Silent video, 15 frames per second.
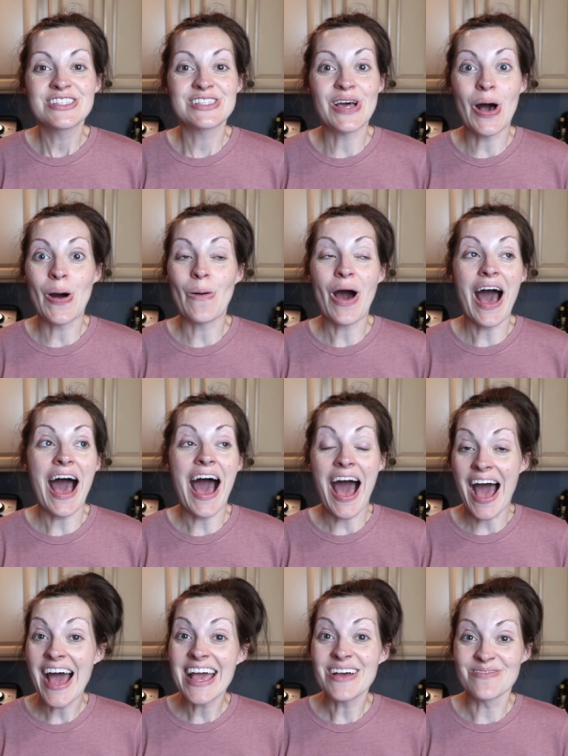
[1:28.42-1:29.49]
So
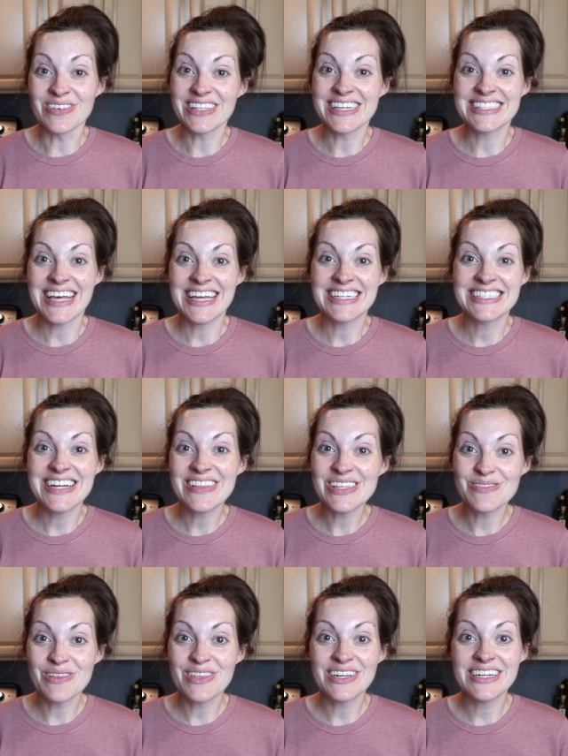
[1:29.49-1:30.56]
I am really excited to share this
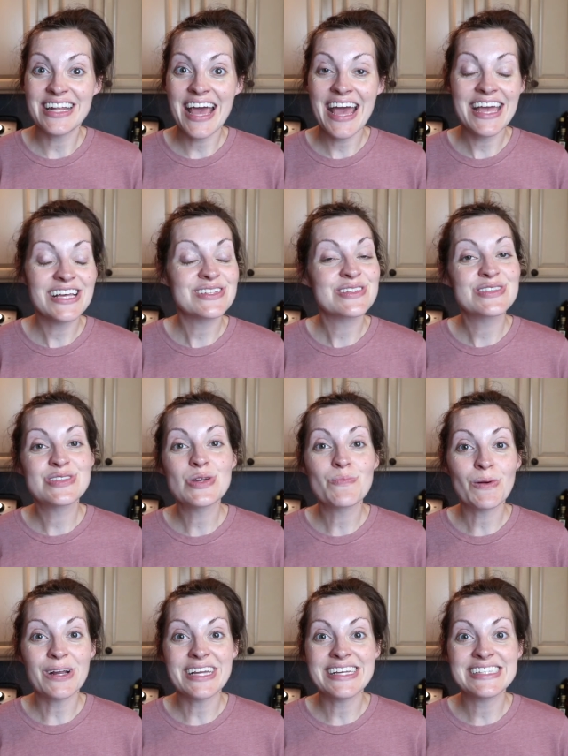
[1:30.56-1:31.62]
with you today. It's
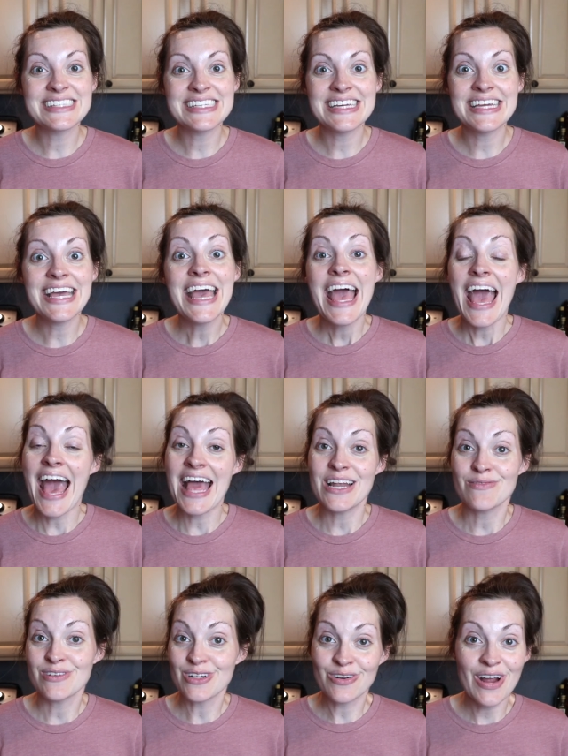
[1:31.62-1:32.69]
super easy, and
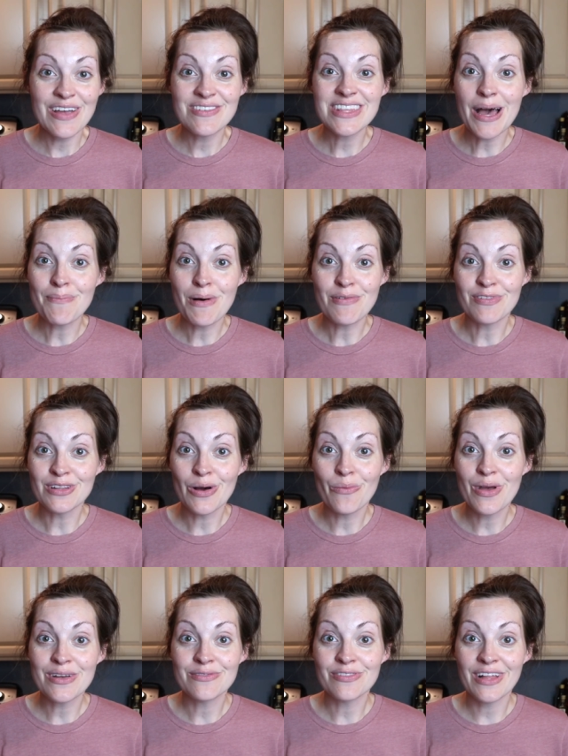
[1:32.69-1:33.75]
if you're craving that buffalo
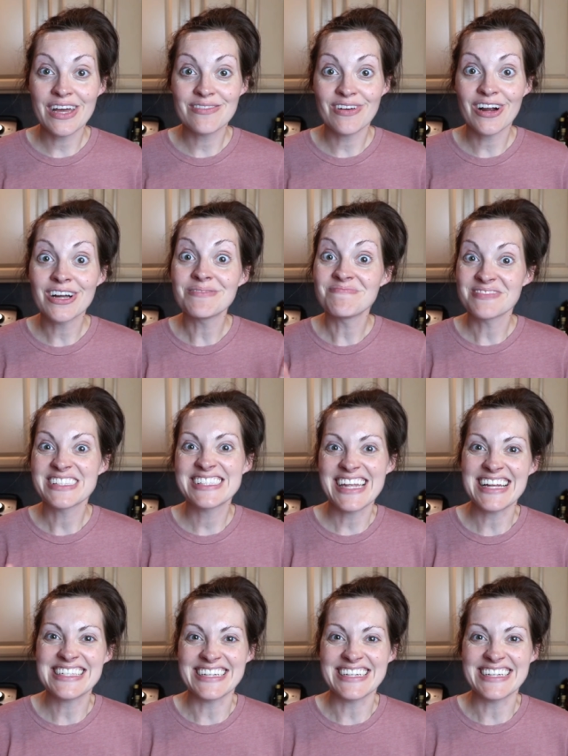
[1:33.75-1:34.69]
wing flavor, stay